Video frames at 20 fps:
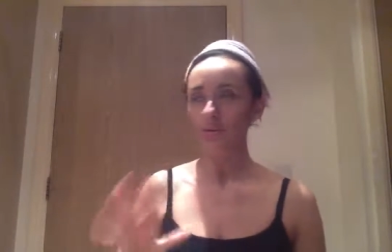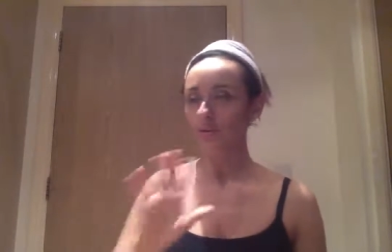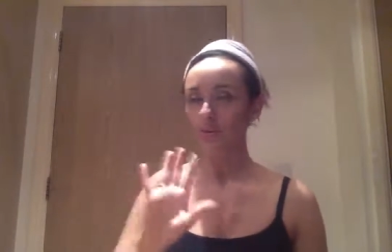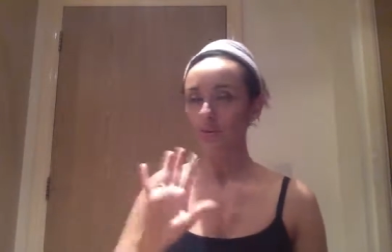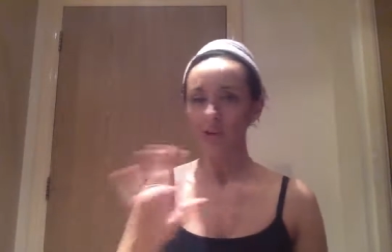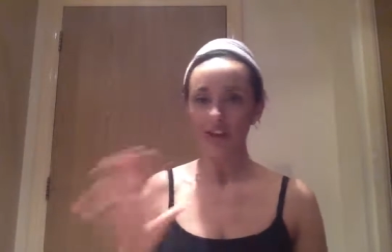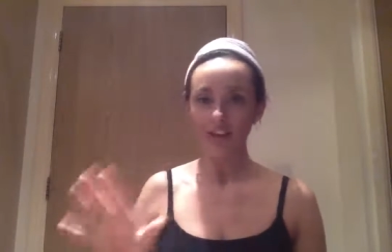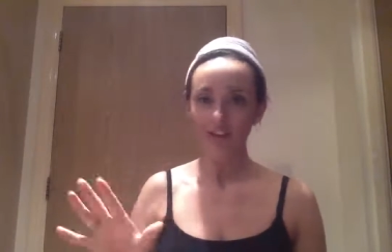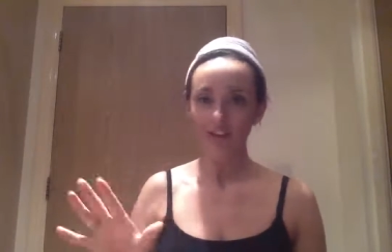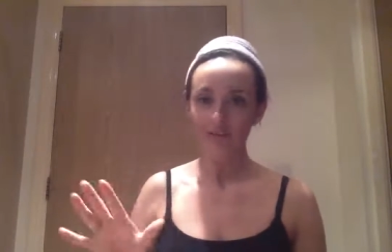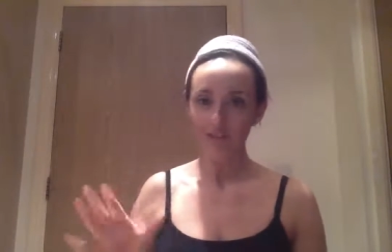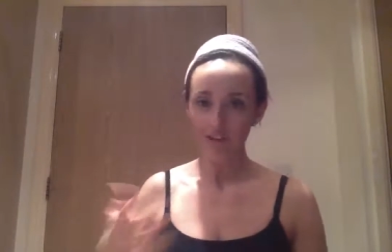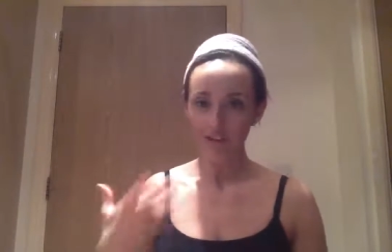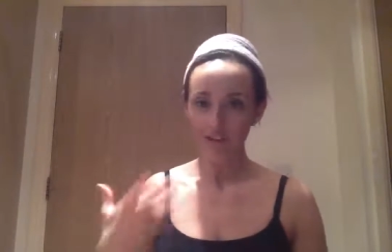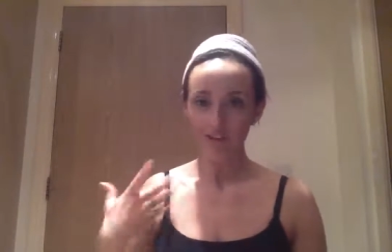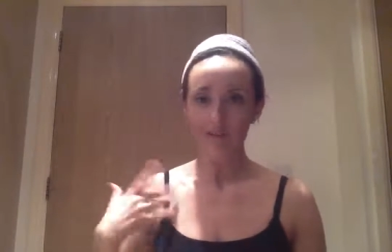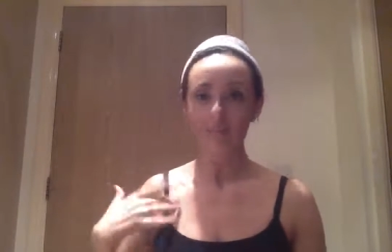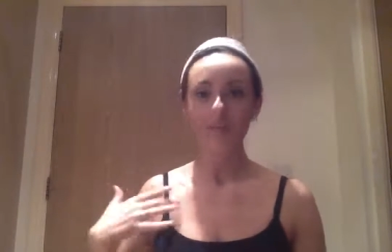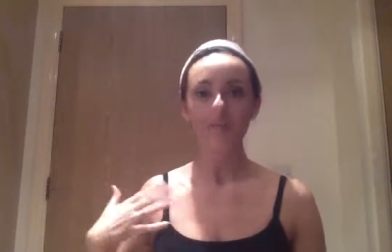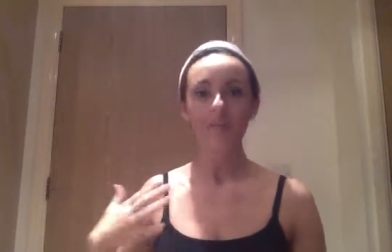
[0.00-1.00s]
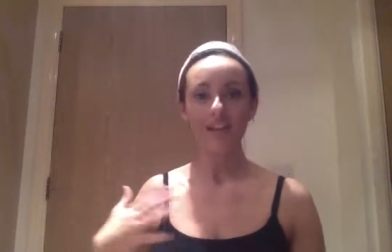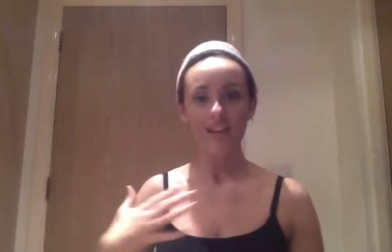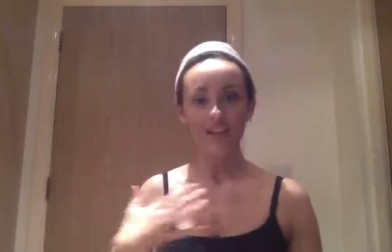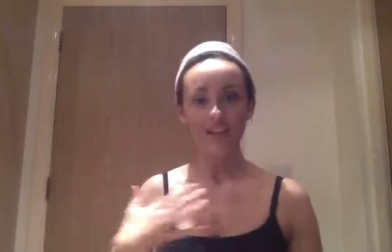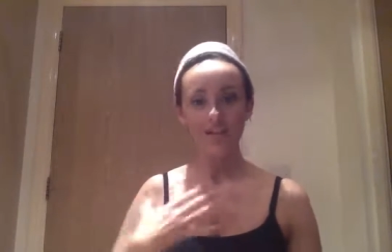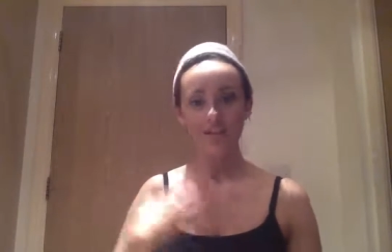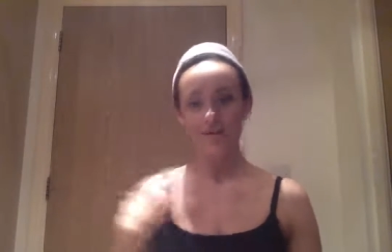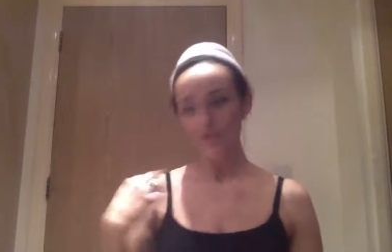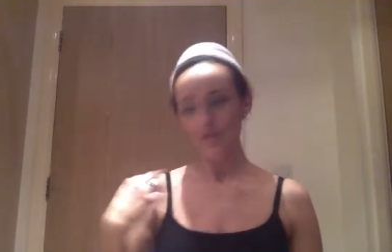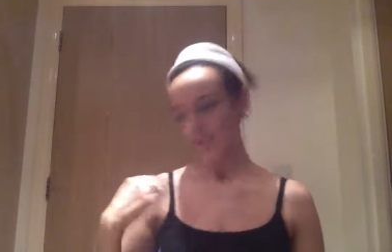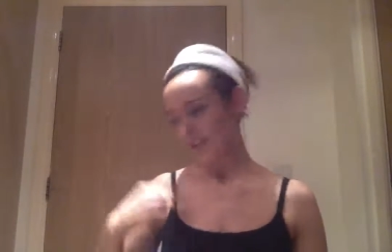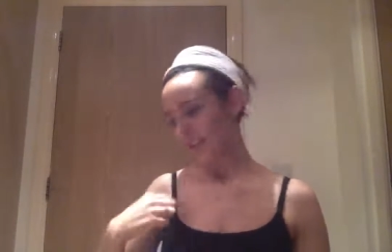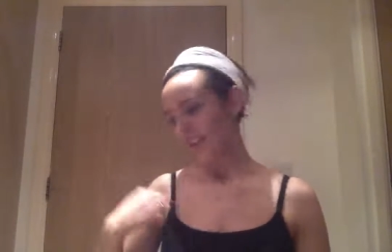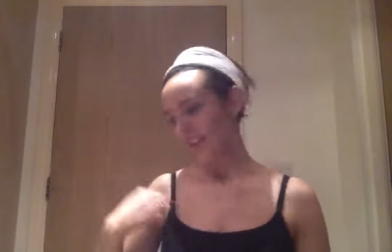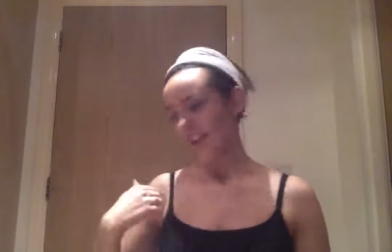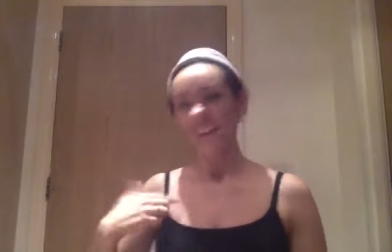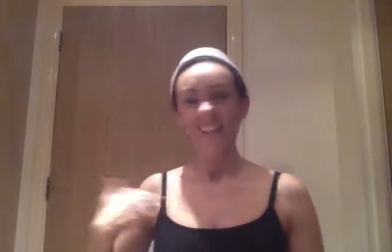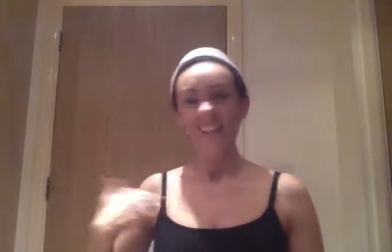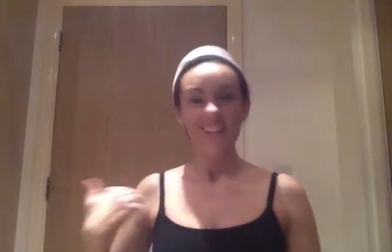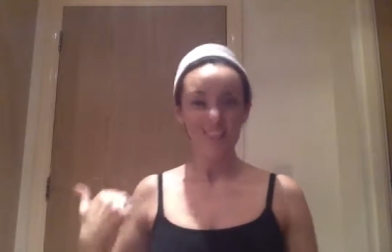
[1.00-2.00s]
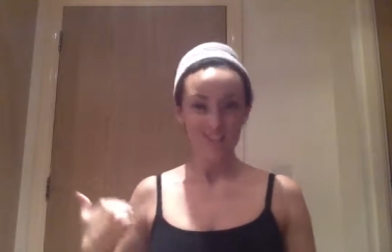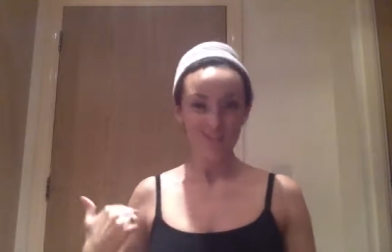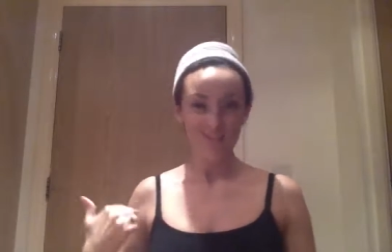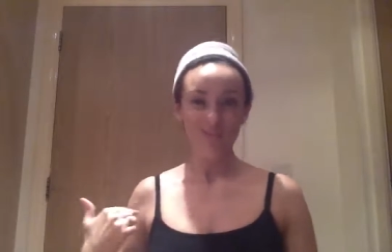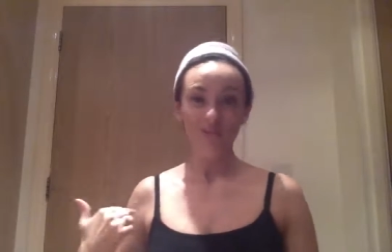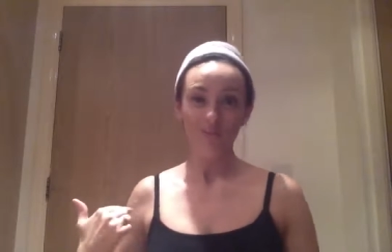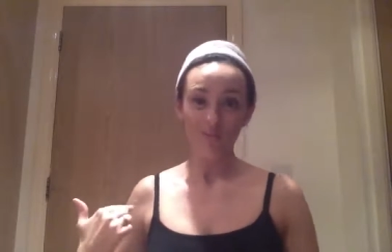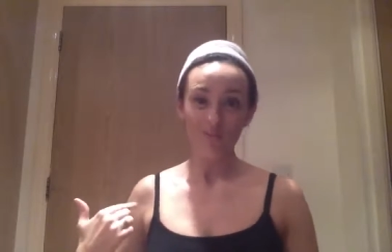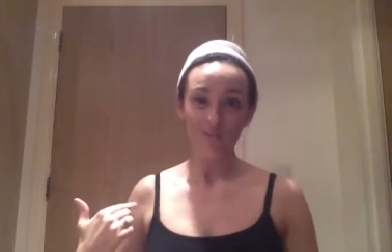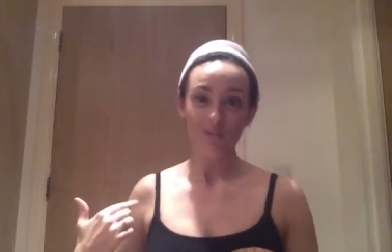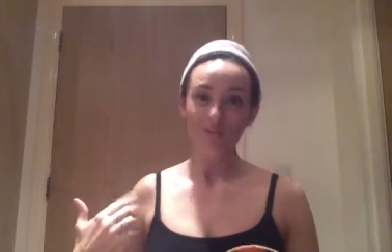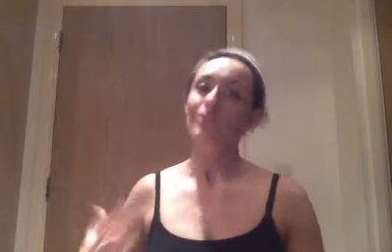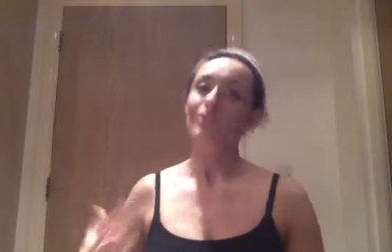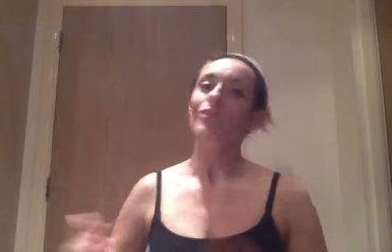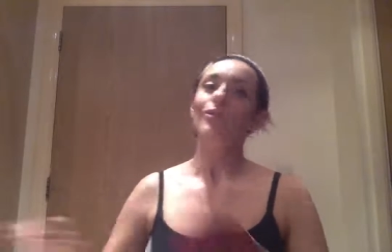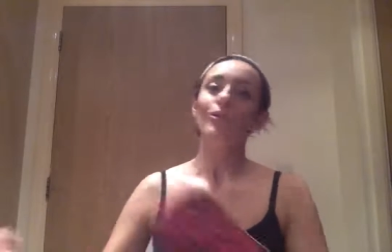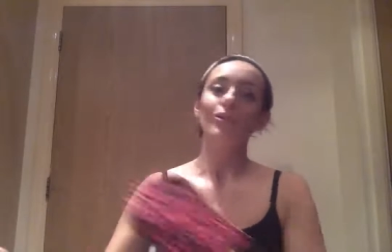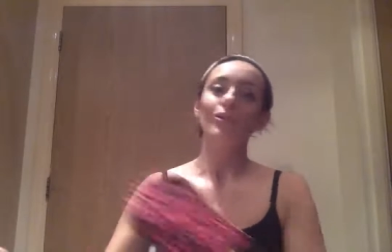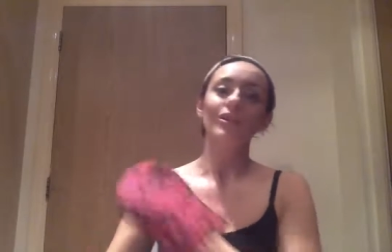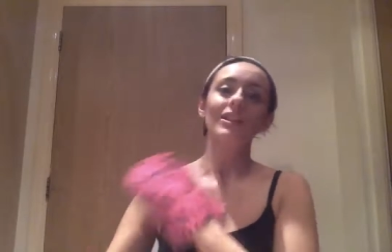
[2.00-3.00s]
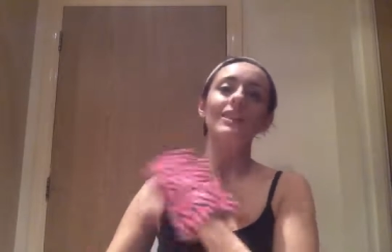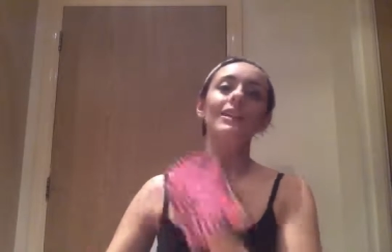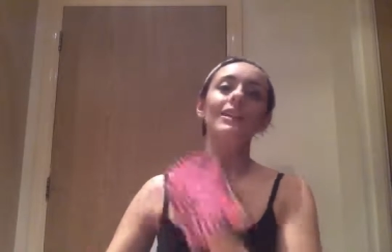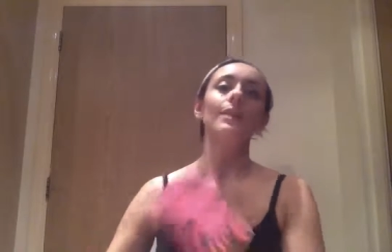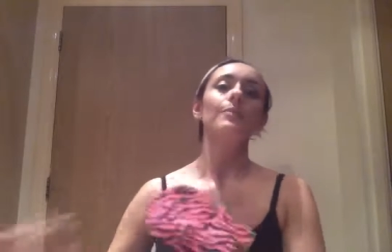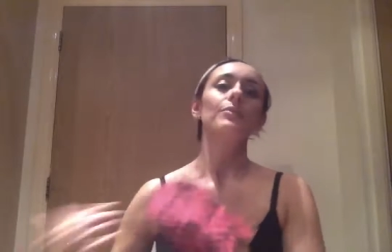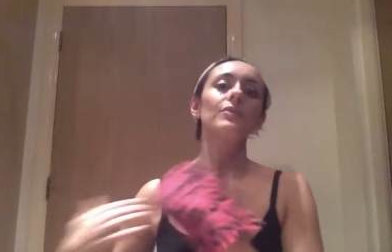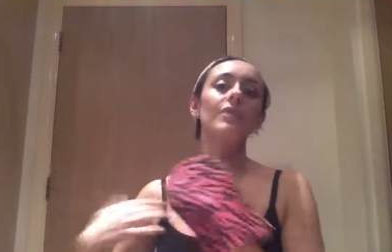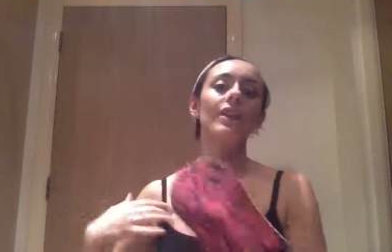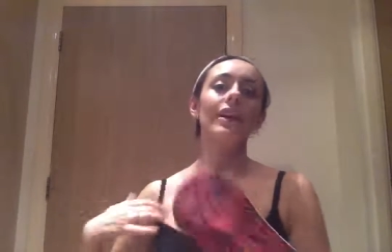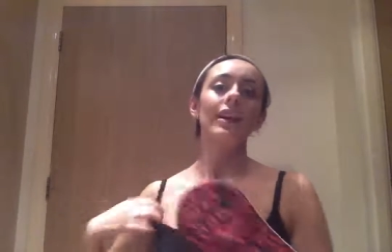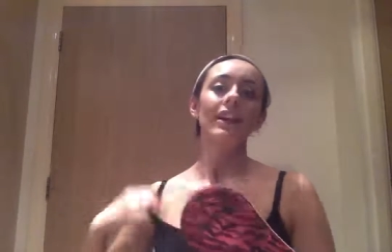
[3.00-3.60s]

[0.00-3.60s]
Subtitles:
whatever, I'd be making sure that this top wasn't on and I'm